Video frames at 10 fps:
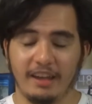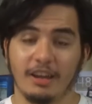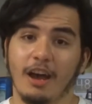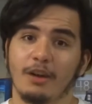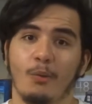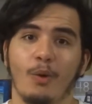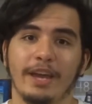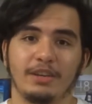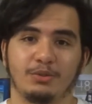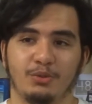I caught a
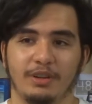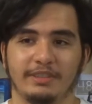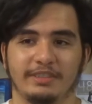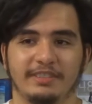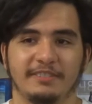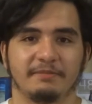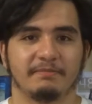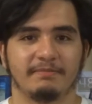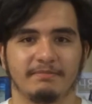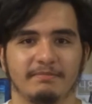white grunt
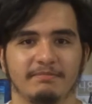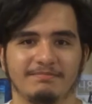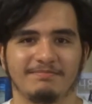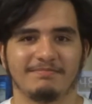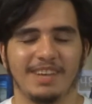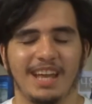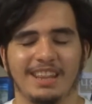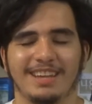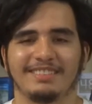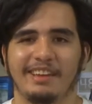at
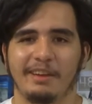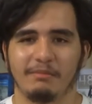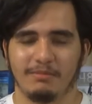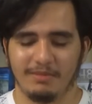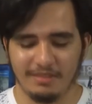that time.